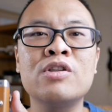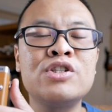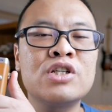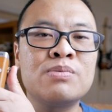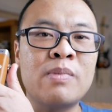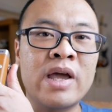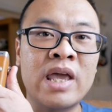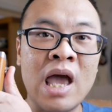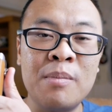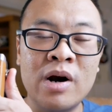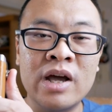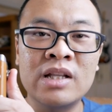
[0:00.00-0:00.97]
not just my
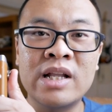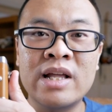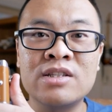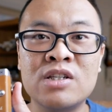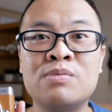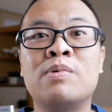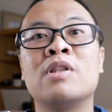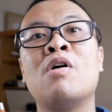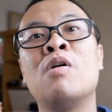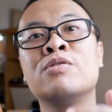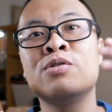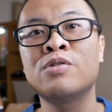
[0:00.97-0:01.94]
camera and lenses,
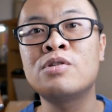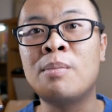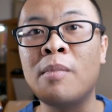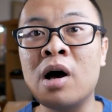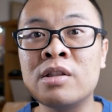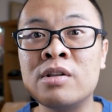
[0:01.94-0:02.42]
but also some